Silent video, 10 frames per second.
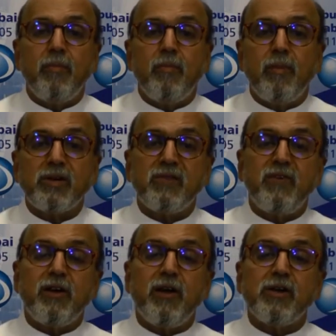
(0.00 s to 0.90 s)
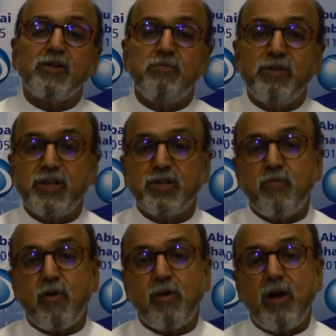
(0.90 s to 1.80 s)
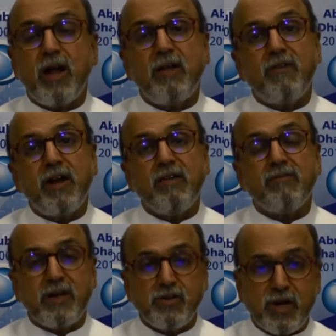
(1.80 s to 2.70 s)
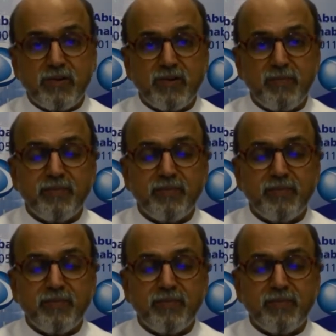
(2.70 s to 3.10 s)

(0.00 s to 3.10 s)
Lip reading: Masraf Al Rayan's business model and a funding franchise.